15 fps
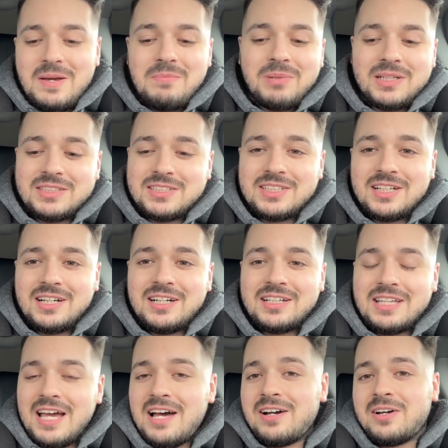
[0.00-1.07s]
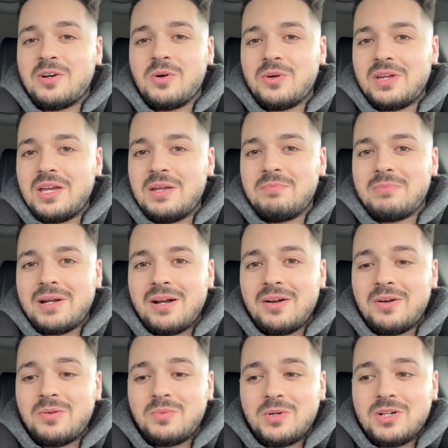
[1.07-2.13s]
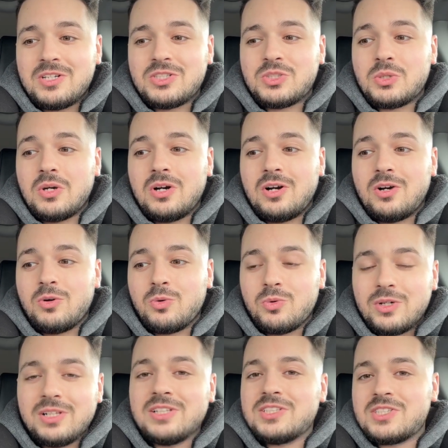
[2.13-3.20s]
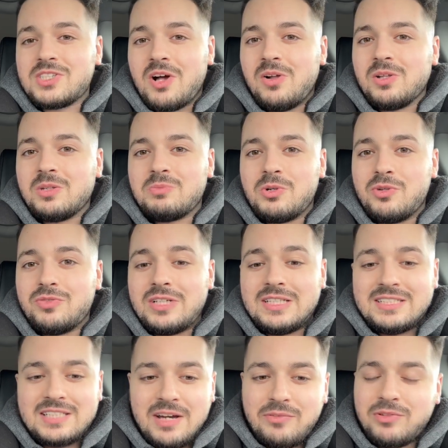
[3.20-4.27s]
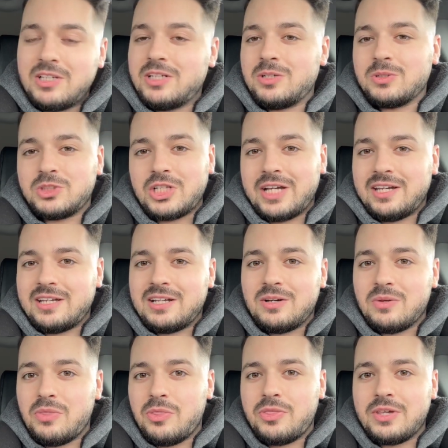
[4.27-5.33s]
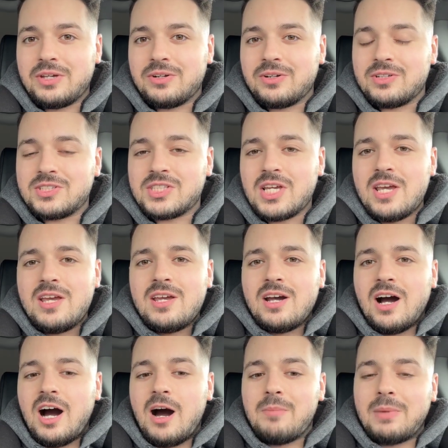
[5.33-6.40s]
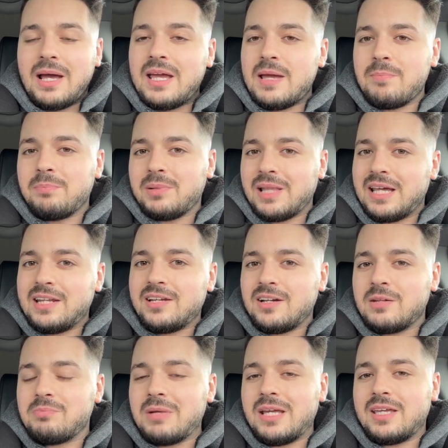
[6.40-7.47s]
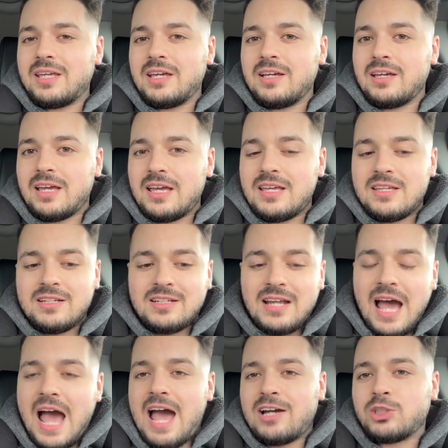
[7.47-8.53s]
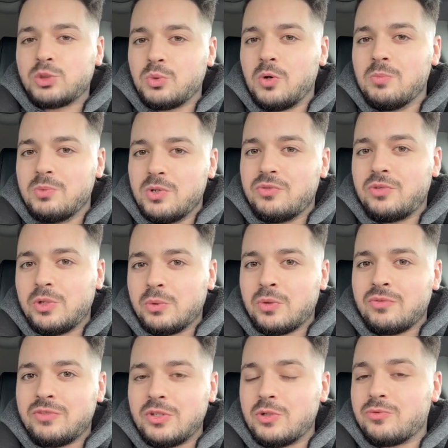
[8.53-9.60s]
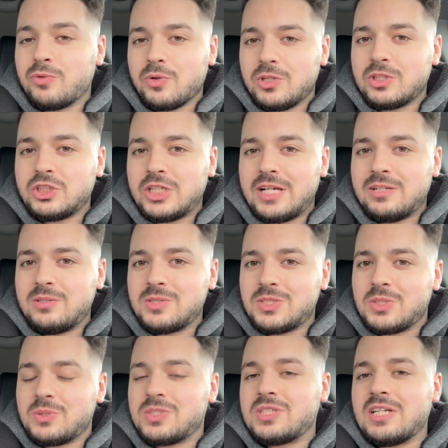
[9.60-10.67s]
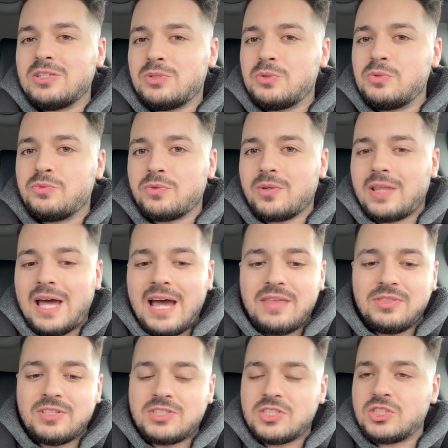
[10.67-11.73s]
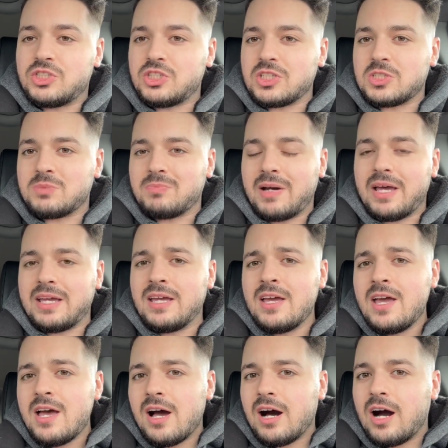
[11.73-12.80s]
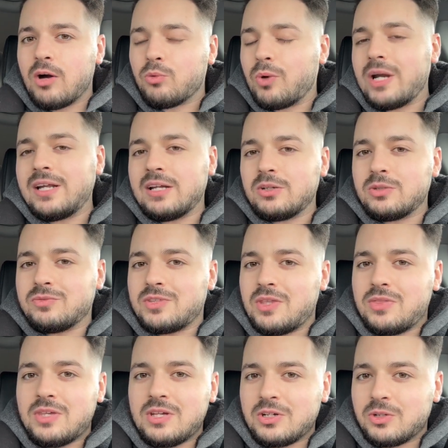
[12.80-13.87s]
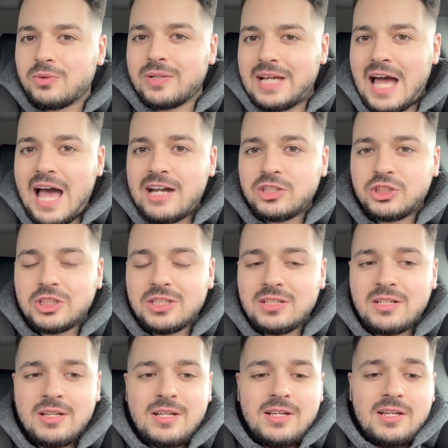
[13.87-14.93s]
But yeah, Cocaine Bear was a really solid movie. Definitely go check it out in theaters. I am planning on making an actual movie review for the channel, so stay tuned for that. This is just my right out of the theater reaction.